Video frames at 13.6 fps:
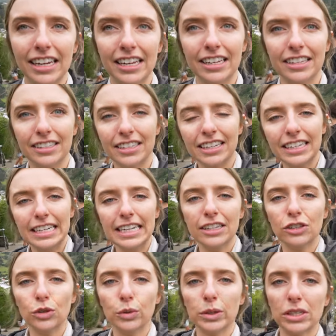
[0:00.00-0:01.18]
his near
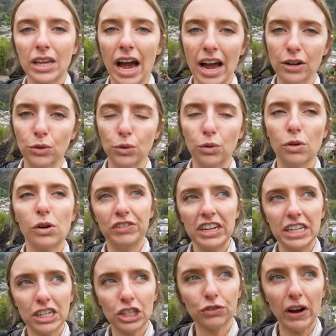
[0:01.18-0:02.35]
suicidal
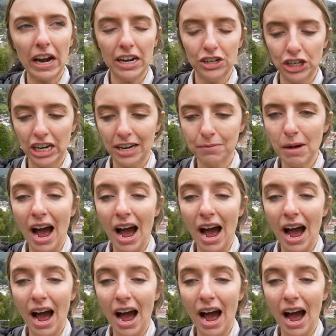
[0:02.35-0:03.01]
fitness regime